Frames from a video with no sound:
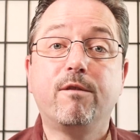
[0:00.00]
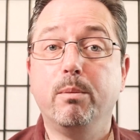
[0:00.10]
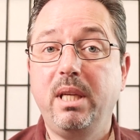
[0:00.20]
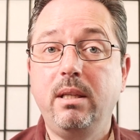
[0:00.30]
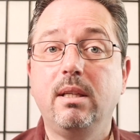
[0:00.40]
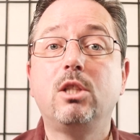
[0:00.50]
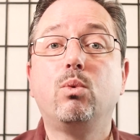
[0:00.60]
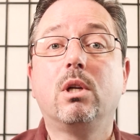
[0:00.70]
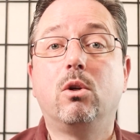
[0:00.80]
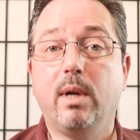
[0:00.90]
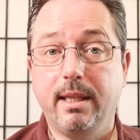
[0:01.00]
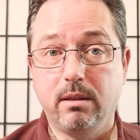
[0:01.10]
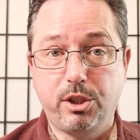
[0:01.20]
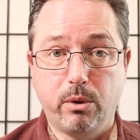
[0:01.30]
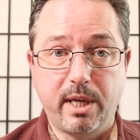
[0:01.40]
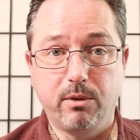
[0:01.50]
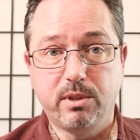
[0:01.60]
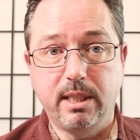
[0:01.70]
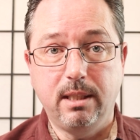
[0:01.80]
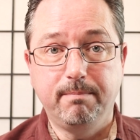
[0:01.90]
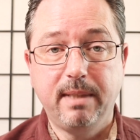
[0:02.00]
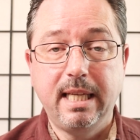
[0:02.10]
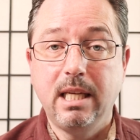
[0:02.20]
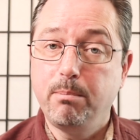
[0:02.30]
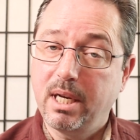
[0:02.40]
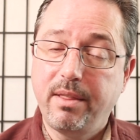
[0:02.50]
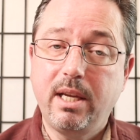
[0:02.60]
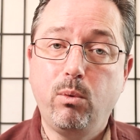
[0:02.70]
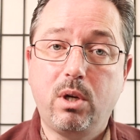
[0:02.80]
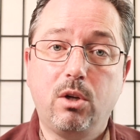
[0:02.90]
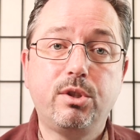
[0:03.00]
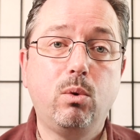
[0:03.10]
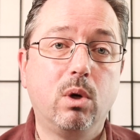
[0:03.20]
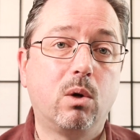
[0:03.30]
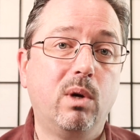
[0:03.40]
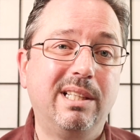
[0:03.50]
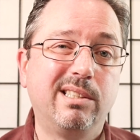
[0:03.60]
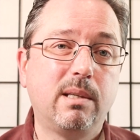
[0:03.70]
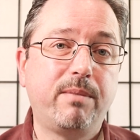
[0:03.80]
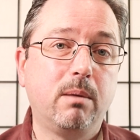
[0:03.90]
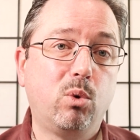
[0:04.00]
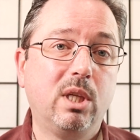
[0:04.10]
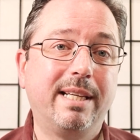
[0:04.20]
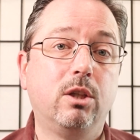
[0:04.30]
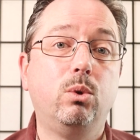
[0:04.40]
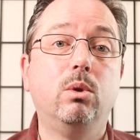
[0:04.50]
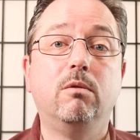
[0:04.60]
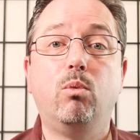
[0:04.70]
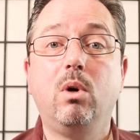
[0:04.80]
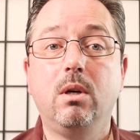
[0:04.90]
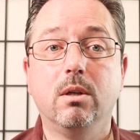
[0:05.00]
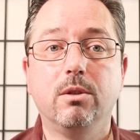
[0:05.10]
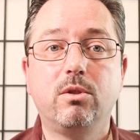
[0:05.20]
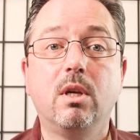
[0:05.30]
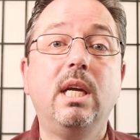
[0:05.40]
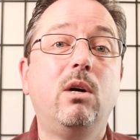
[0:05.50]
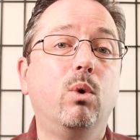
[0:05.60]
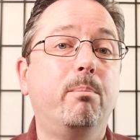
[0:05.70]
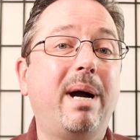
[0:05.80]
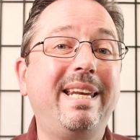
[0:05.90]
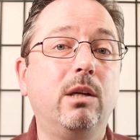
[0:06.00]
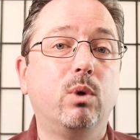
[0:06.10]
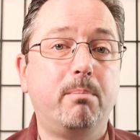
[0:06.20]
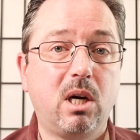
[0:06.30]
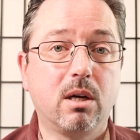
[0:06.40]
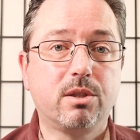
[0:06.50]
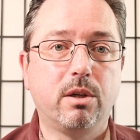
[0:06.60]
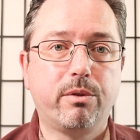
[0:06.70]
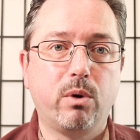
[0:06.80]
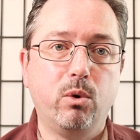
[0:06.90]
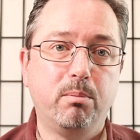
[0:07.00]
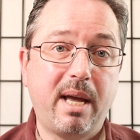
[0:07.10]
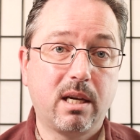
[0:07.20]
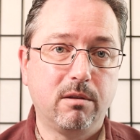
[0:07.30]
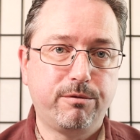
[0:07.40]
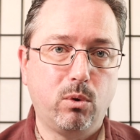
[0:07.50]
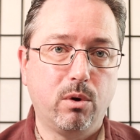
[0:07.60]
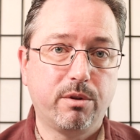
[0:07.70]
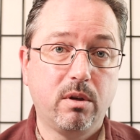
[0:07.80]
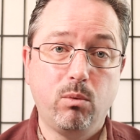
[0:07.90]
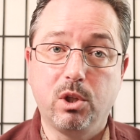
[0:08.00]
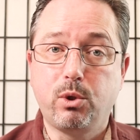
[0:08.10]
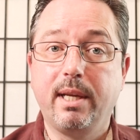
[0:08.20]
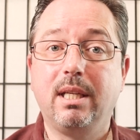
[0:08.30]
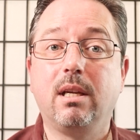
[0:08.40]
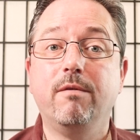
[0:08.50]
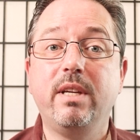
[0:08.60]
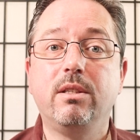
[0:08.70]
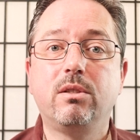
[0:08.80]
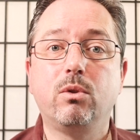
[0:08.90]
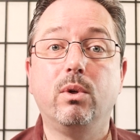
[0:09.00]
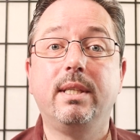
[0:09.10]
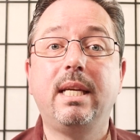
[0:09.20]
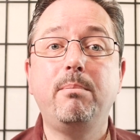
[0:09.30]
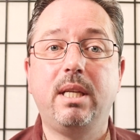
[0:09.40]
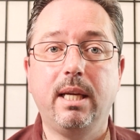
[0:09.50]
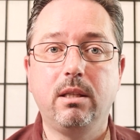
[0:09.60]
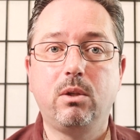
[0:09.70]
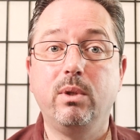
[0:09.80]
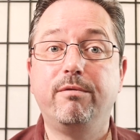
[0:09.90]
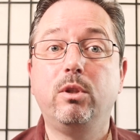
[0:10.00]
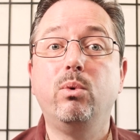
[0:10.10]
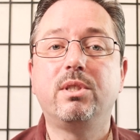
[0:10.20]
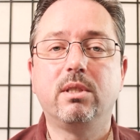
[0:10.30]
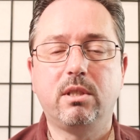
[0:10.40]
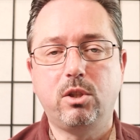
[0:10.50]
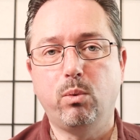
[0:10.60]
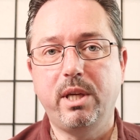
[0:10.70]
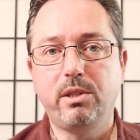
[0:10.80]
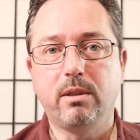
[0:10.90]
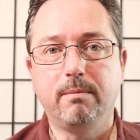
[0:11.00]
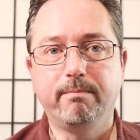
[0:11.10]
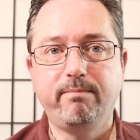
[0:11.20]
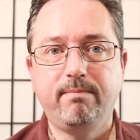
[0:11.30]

For me, it's worked great in a showdown scene, but I think it would also work well in something more like a duel of words, where biting remarks are thrown back and forth while trying to convince or intimidate to influence a situation.